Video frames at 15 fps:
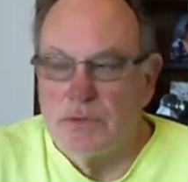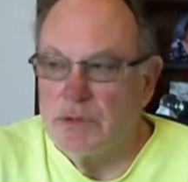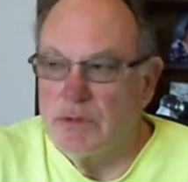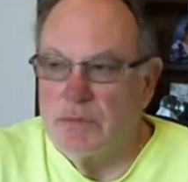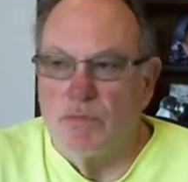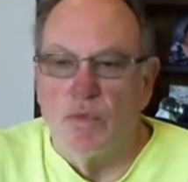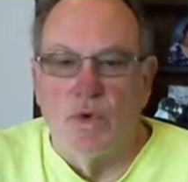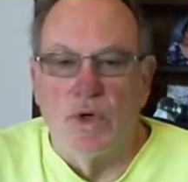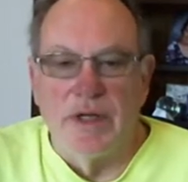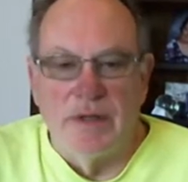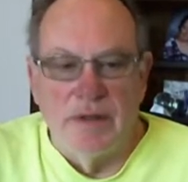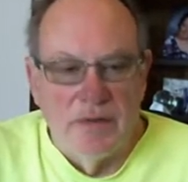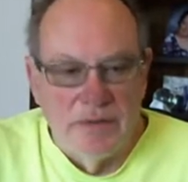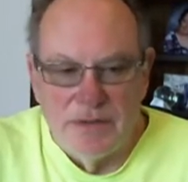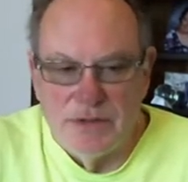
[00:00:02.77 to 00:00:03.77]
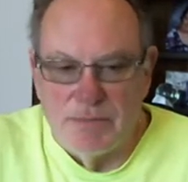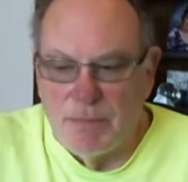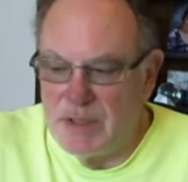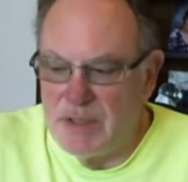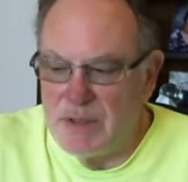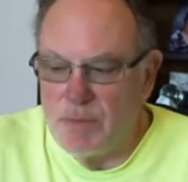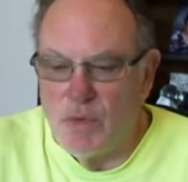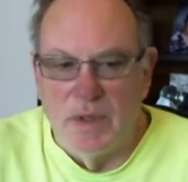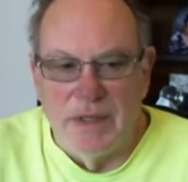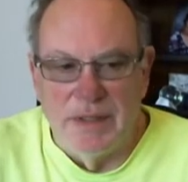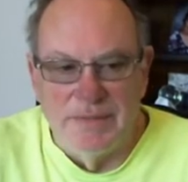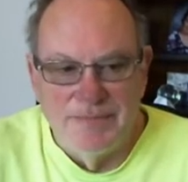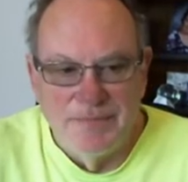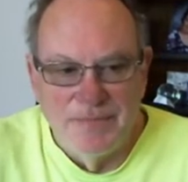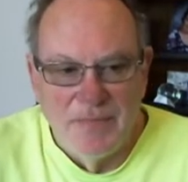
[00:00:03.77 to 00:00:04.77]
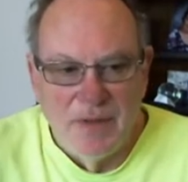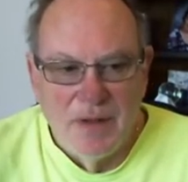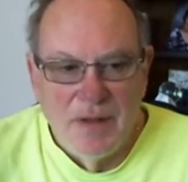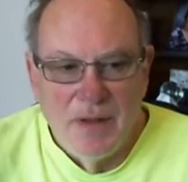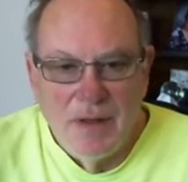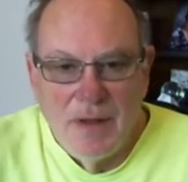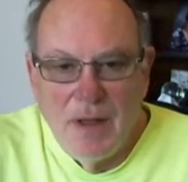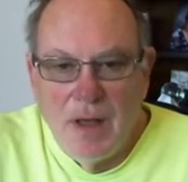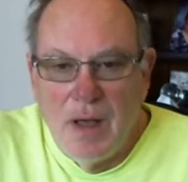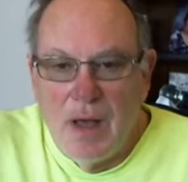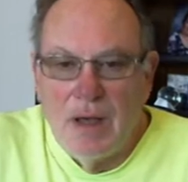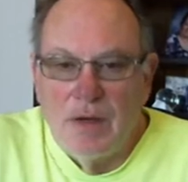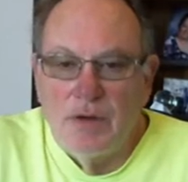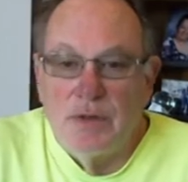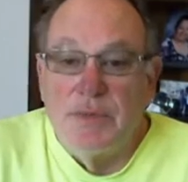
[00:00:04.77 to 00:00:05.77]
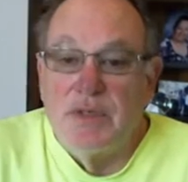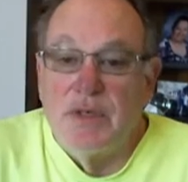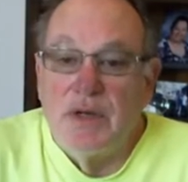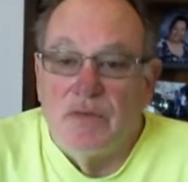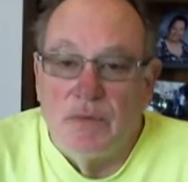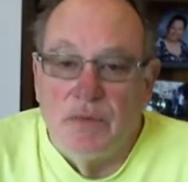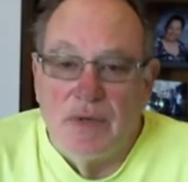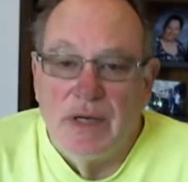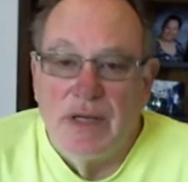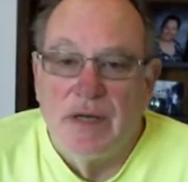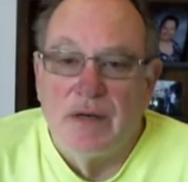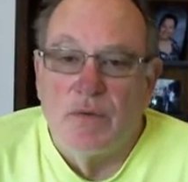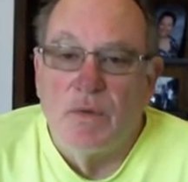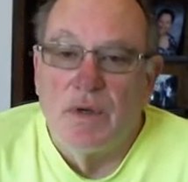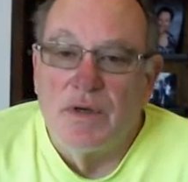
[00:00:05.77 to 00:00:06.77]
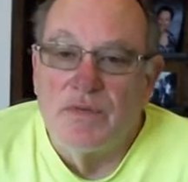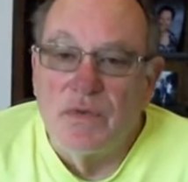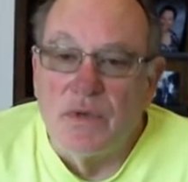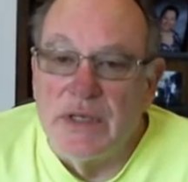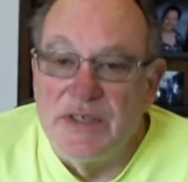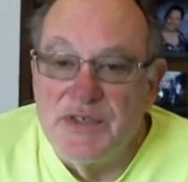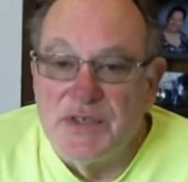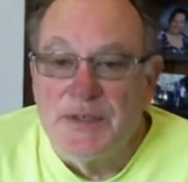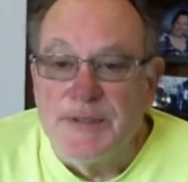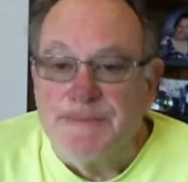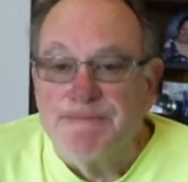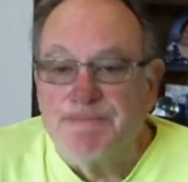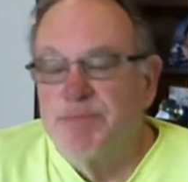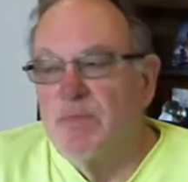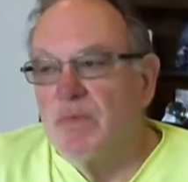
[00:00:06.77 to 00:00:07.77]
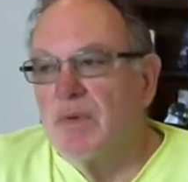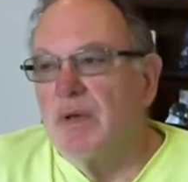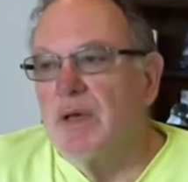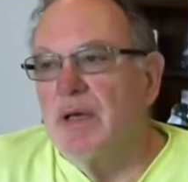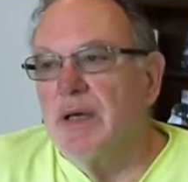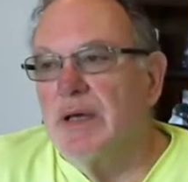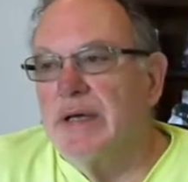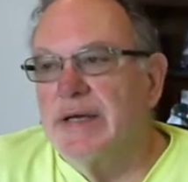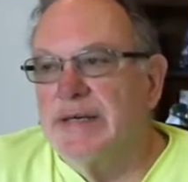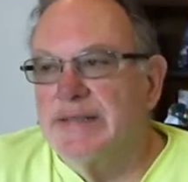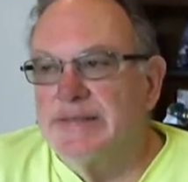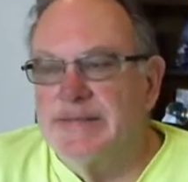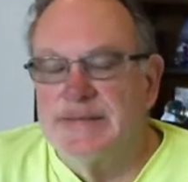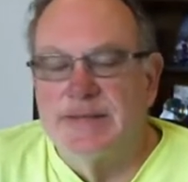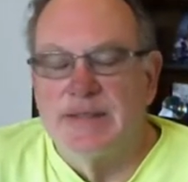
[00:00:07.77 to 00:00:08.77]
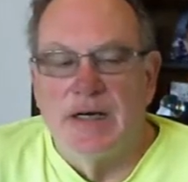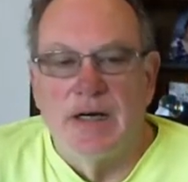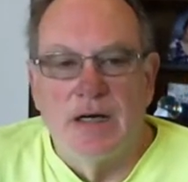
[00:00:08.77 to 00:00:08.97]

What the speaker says: Good morning on this Monday morning. I hope that everyone had a wonderful Easter and